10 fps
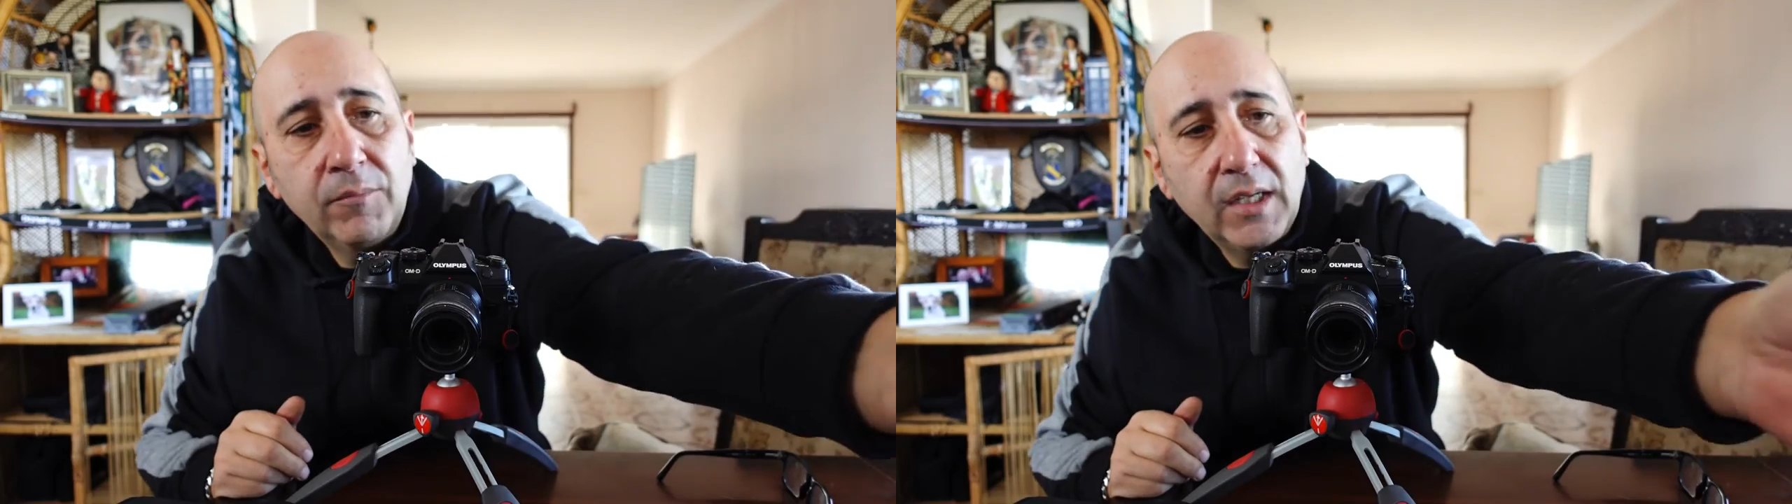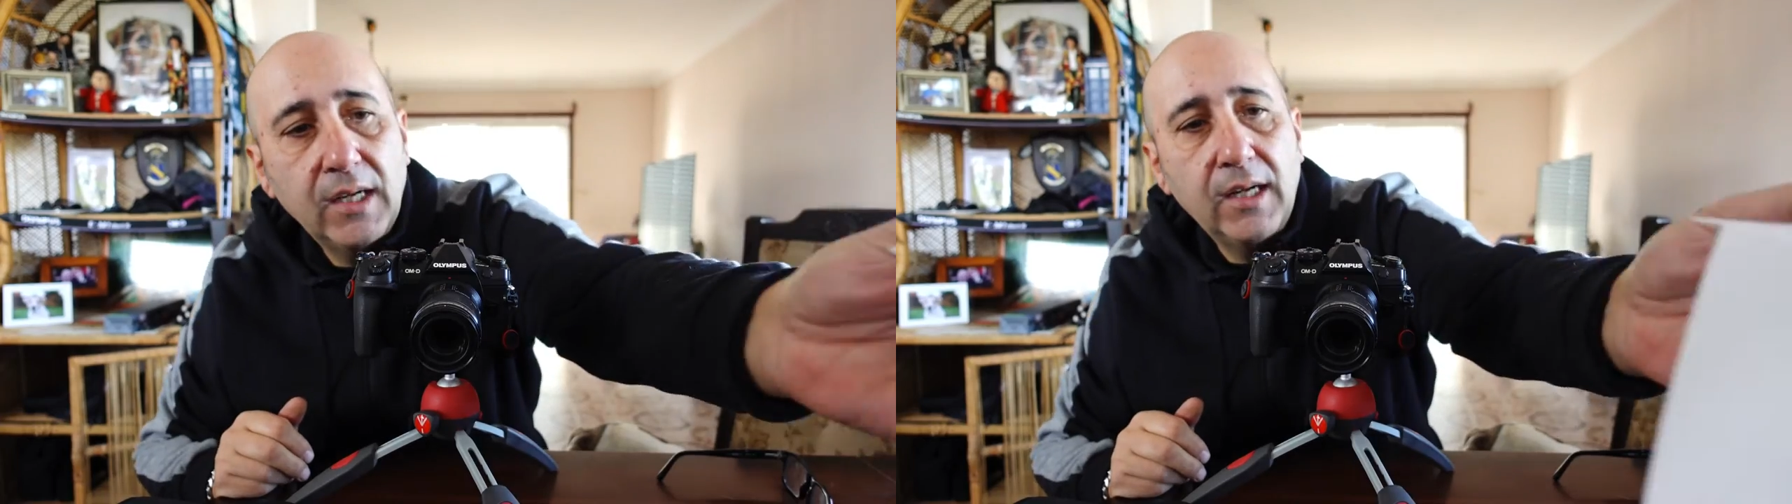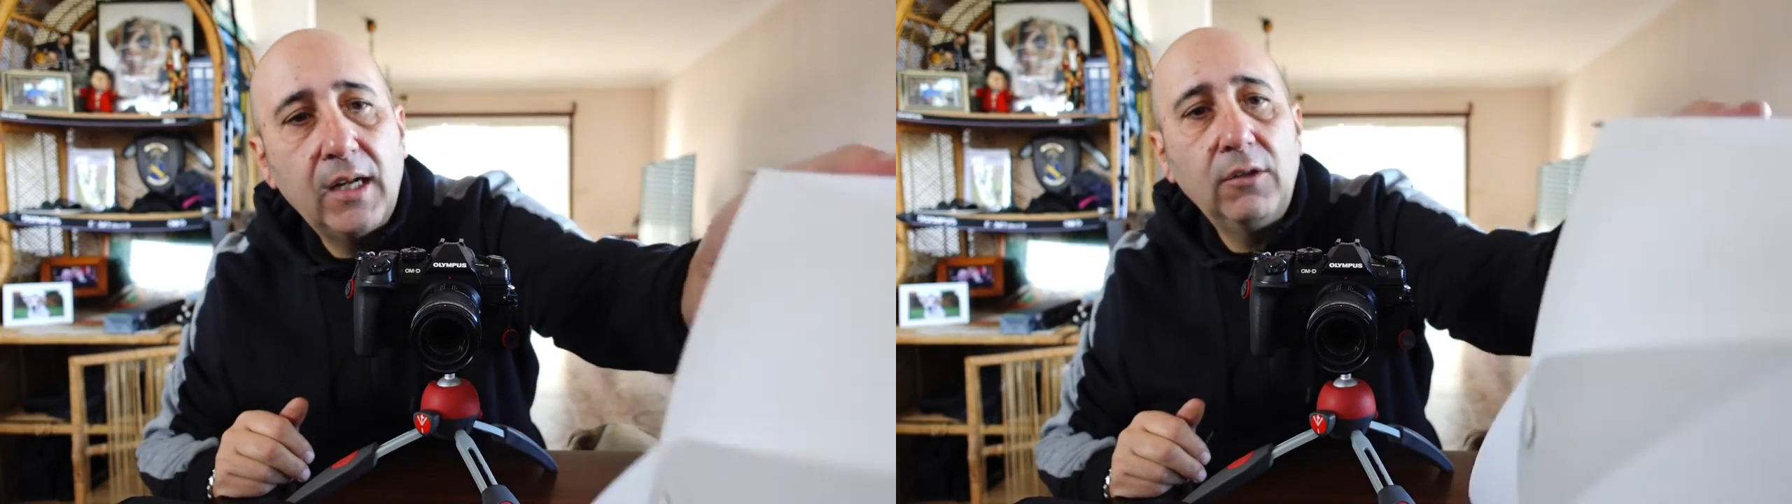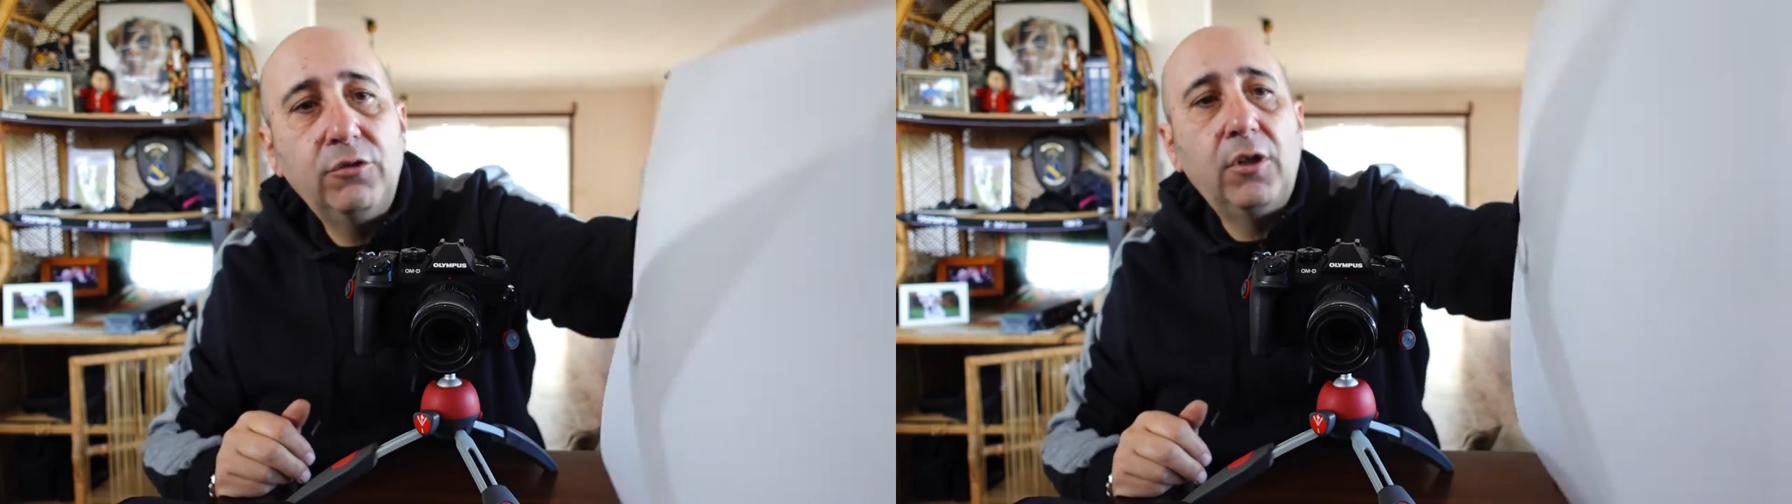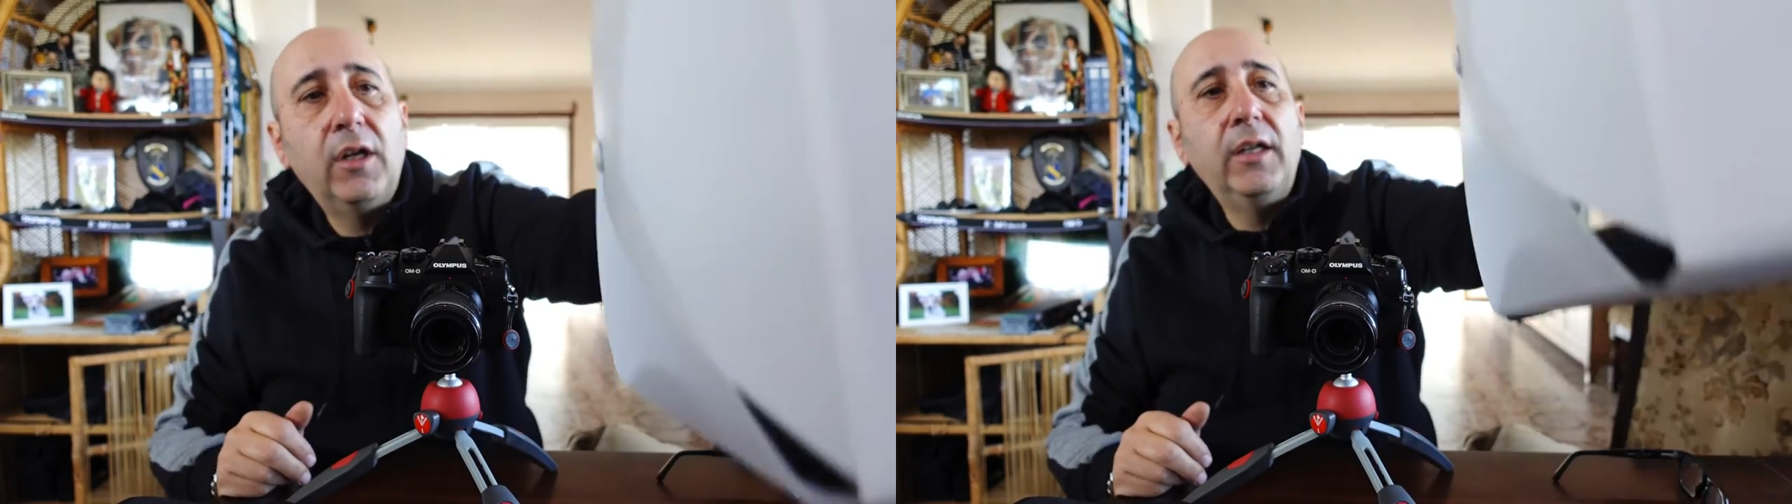Uh, I'll
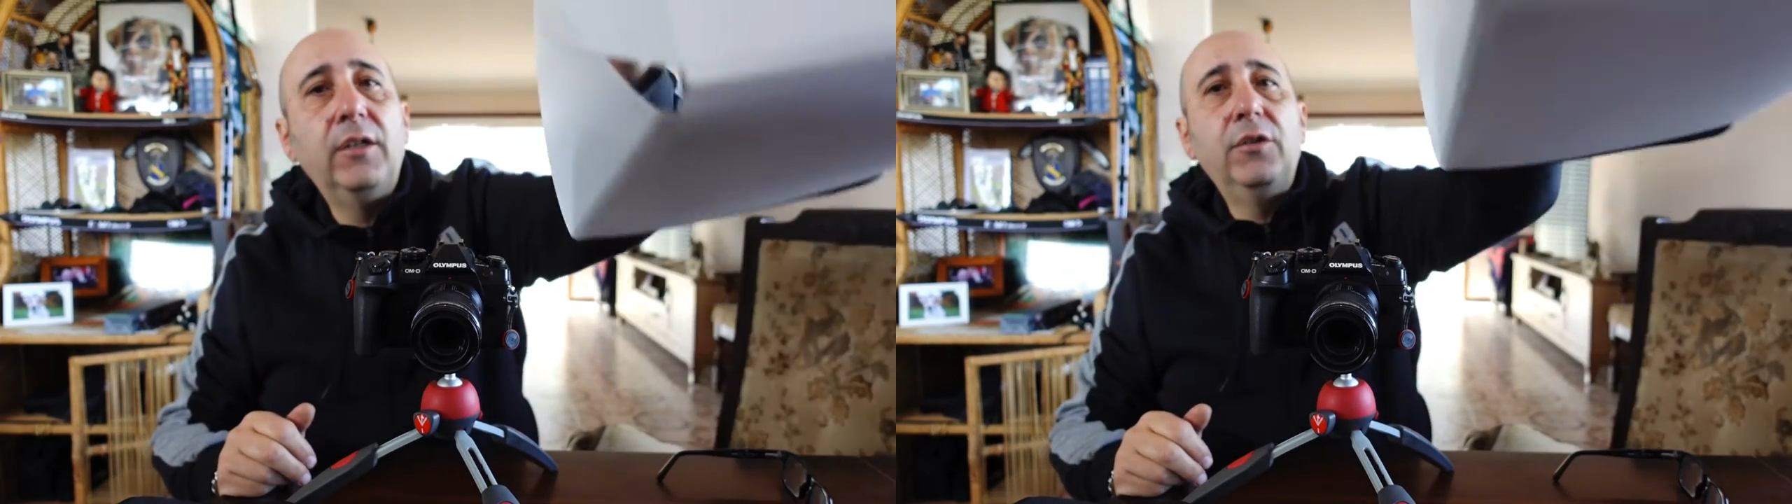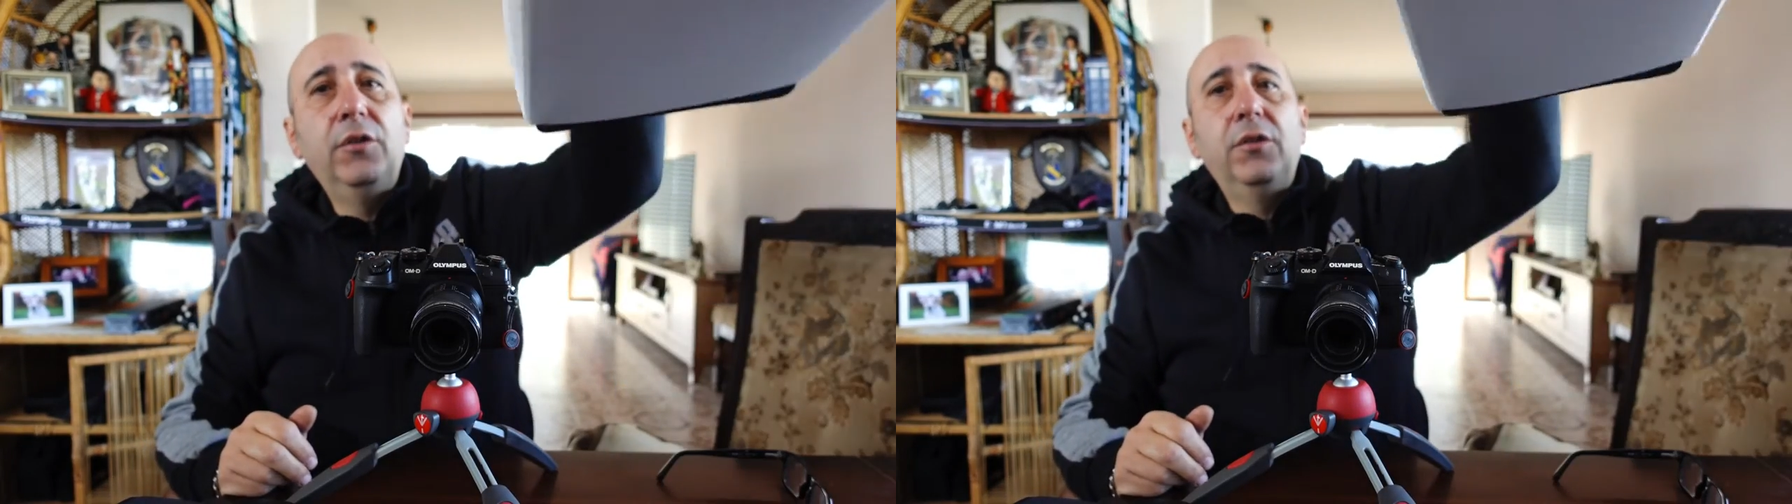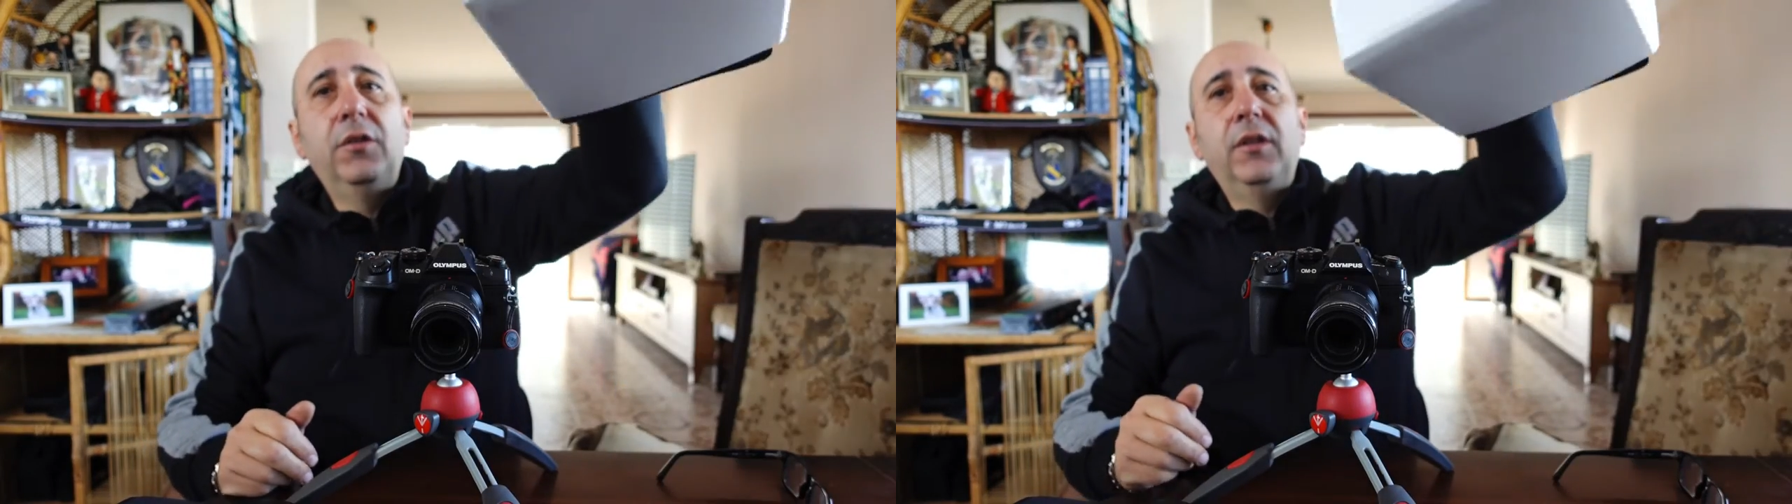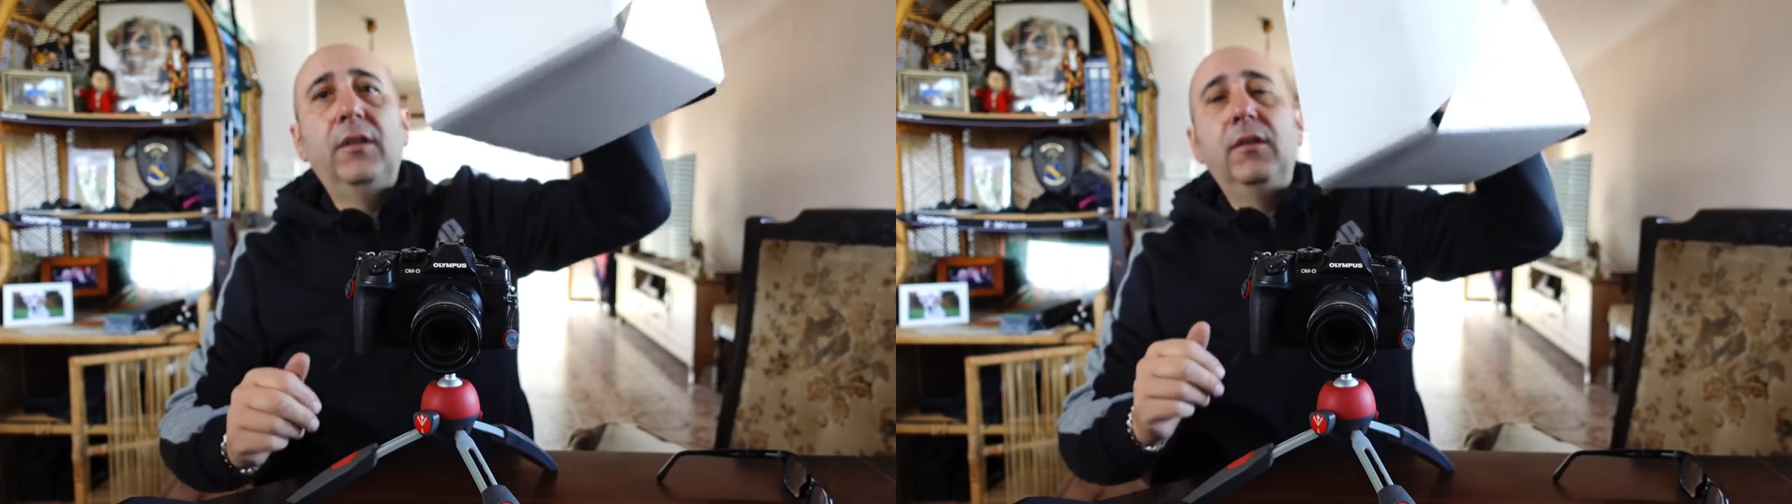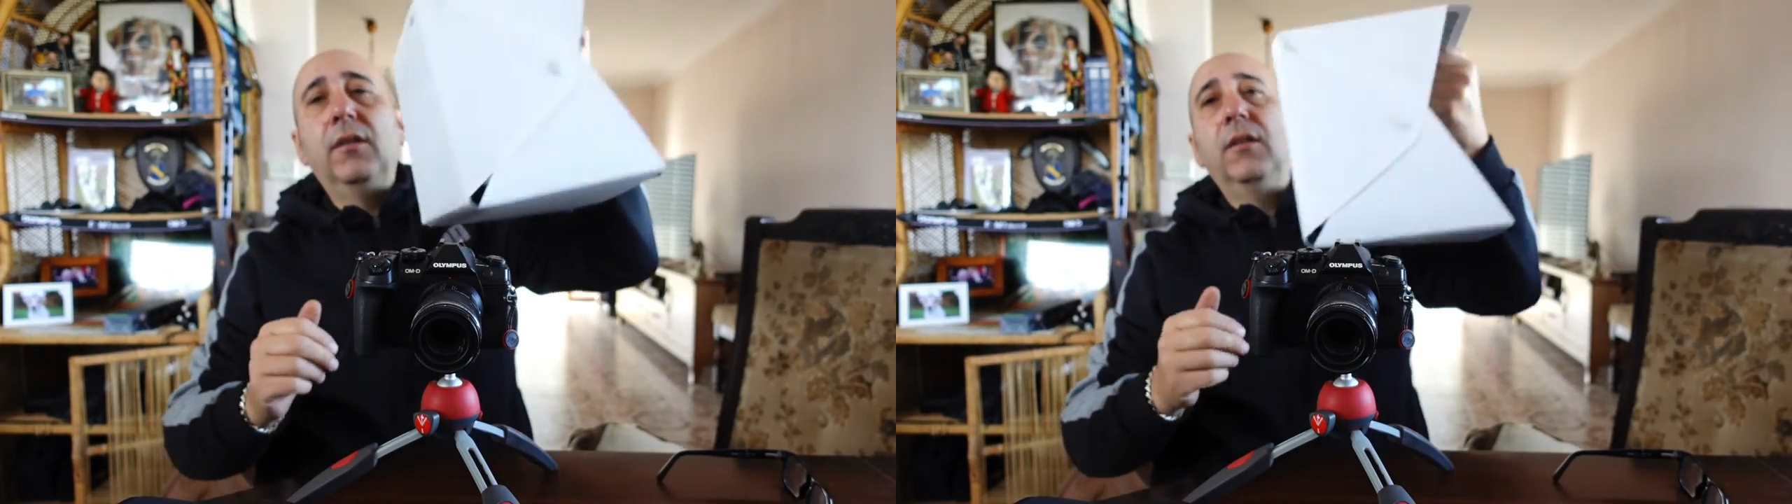try and use it in